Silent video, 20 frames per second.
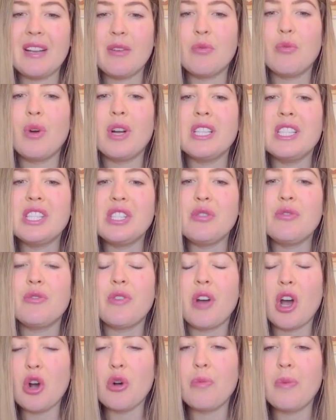once
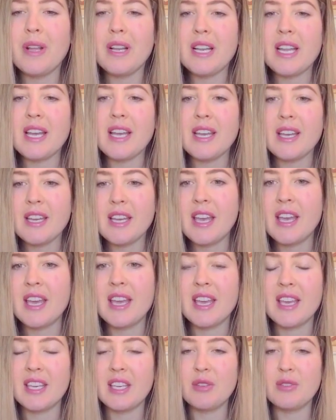you've opened it,
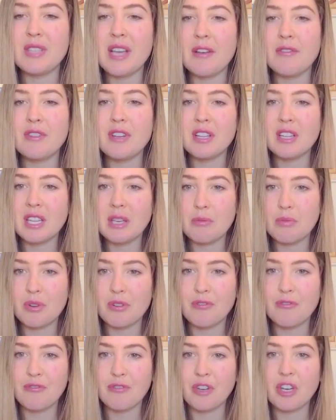you definitely
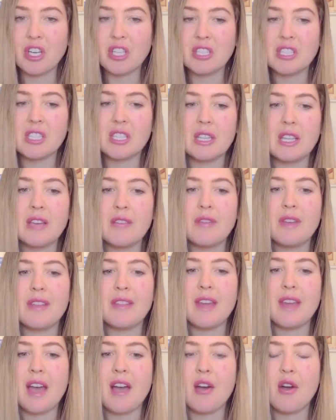prefer to live
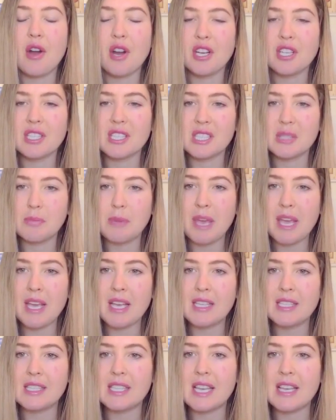in that heart
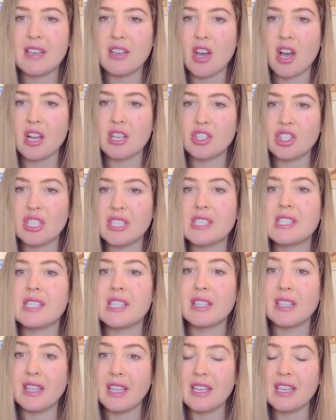space and not just
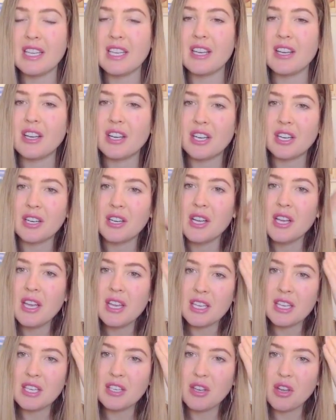the linear,
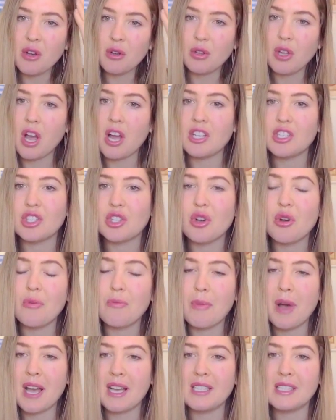logical
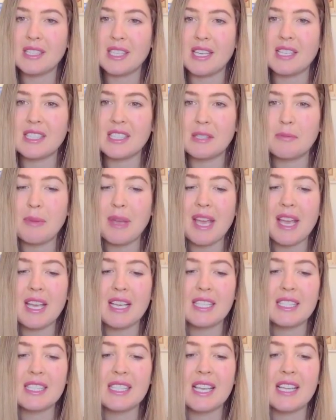mindset
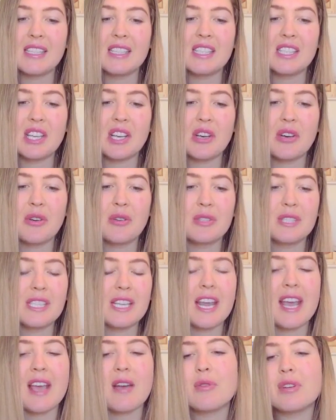space. And so
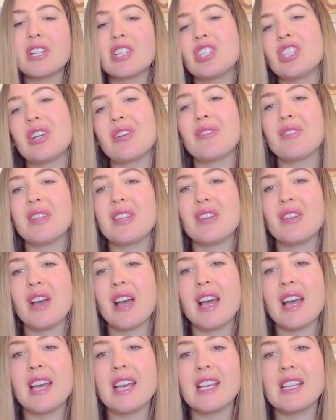today I want to share with you
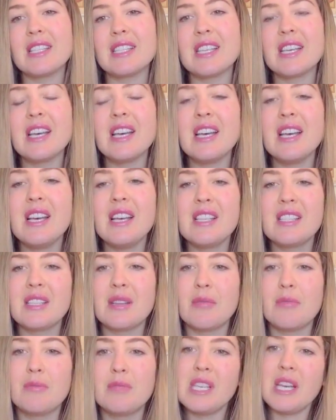guys
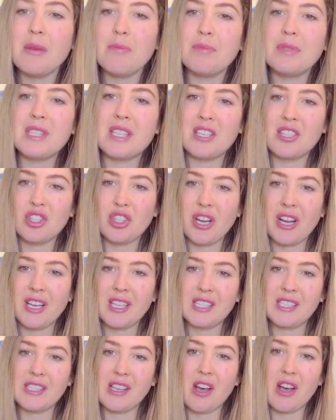some tips and
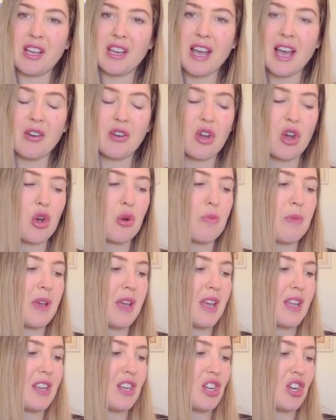tricks on how to
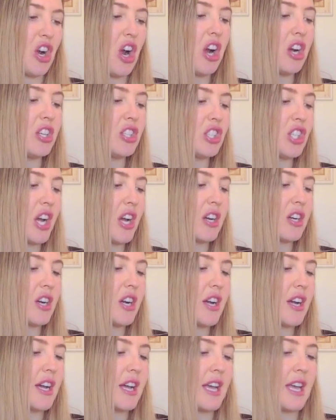open your heart
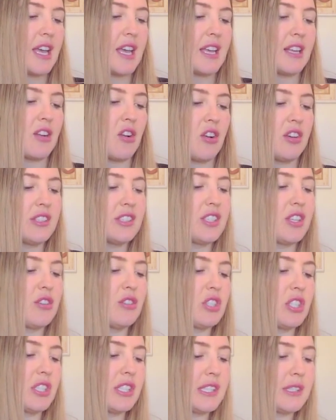chakra, and
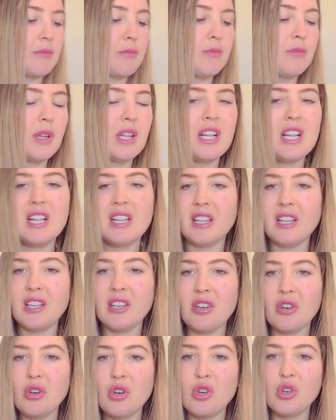also just some
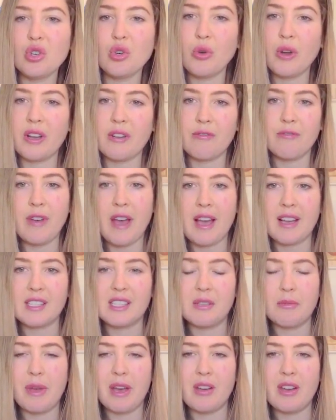little quick
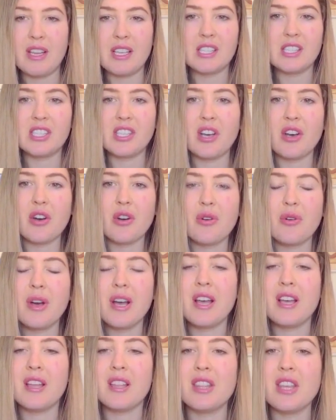facts about it. So
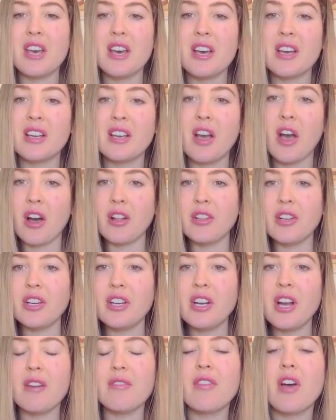the
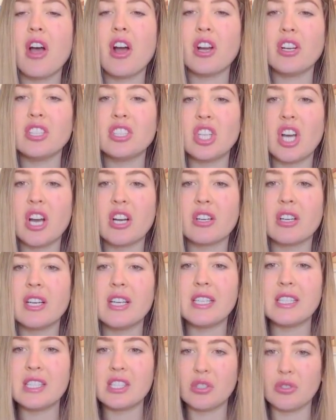color of the heart chakra
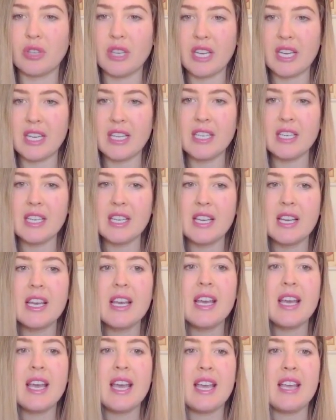is green
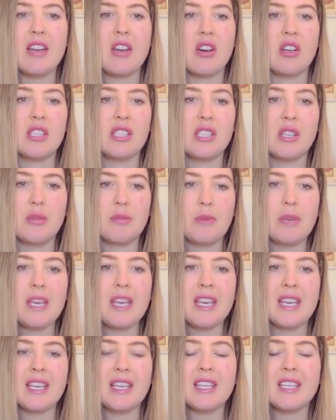and also
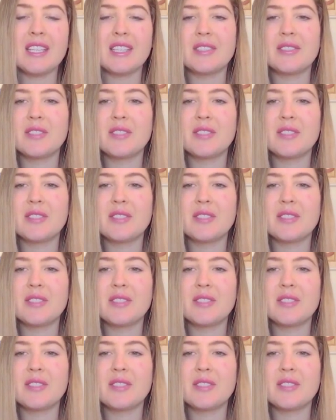pink.